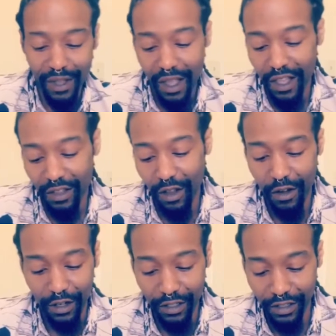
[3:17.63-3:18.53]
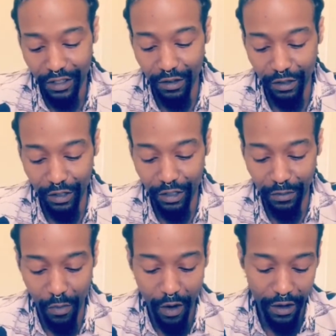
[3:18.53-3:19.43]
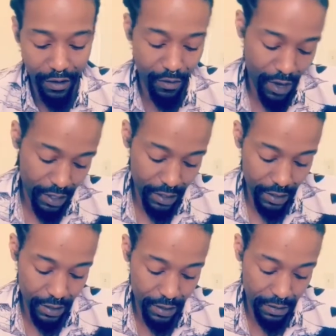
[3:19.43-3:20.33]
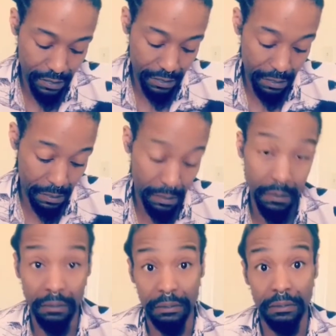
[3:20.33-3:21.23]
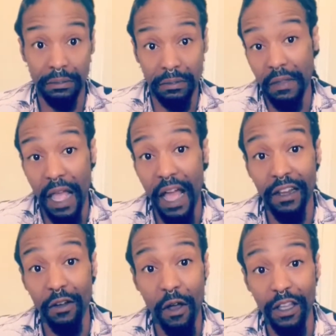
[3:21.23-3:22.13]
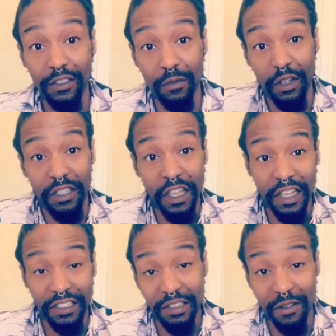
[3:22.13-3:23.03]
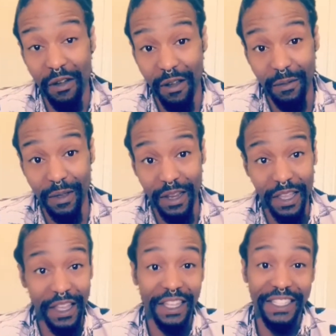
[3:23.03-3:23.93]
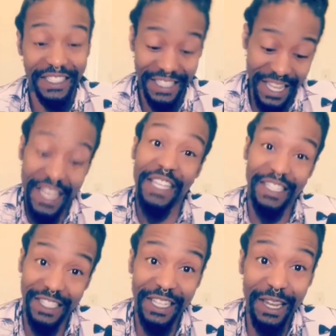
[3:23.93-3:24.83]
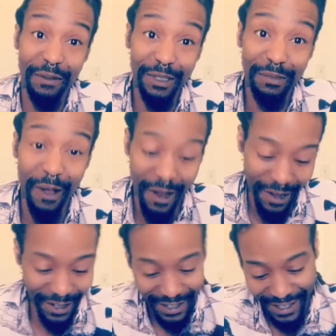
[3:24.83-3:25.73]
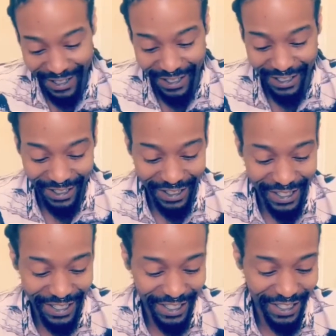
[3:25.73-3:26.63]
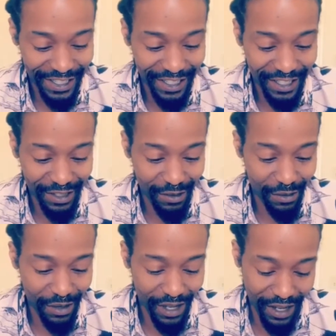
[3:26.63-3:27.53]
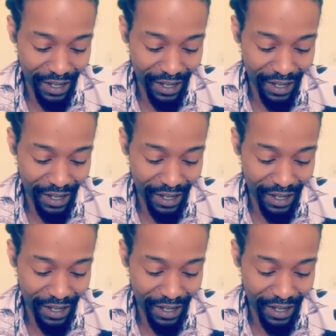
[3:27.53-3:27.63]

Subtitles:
So I ordered these little smart watches. I don't know how smart they actually are, but I said they were smart. So let's see what we got.